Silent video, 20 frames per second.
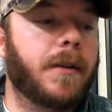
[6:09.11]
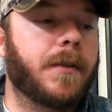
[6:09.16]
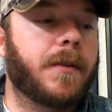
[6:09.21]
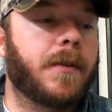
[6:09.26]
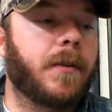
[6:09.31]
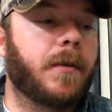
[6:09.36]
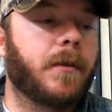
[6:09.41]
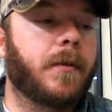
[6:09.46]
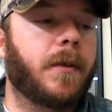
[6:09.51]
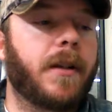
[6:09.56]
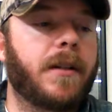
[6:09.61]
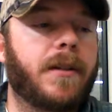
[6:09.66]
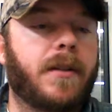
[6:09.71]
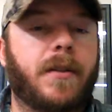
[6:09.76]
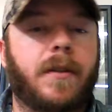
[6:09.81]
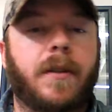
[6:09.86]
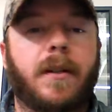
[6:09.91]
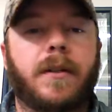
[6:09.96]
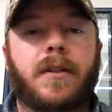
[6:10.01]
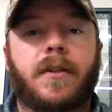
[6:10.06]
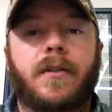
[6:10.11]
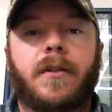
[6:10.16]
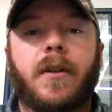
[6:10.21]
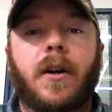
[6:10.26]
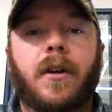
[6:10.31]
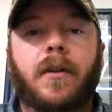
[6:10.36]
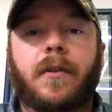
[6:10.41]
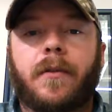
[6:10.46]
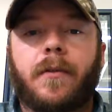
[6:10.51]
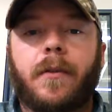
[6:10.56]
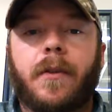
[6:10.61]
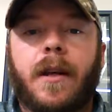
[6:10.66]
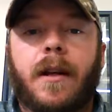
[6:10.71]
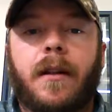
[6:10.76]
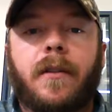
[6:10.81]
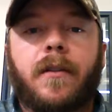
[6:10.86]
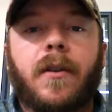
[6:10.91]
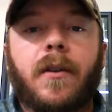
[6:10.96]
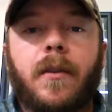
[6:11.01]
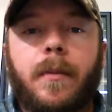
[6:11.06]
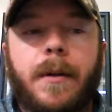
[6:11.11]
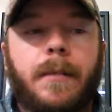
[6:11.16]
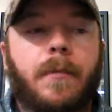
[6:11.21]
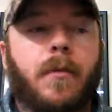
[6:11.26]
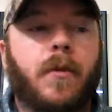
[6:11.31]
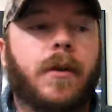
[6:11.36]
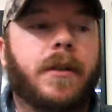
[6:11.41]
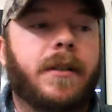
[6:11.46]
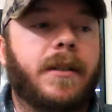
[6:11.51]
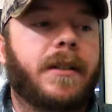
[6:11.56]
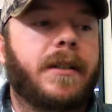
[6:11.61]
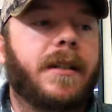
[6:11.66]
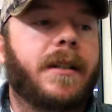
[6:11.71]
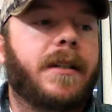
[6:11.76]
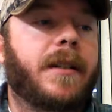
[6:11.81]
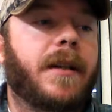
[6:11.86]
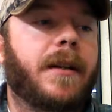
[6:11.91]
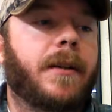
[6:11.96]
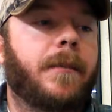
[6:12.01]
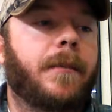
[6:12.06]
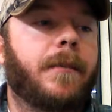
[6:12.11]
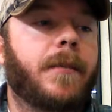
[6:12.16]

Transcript: So let's talk through that a little bit more into detail.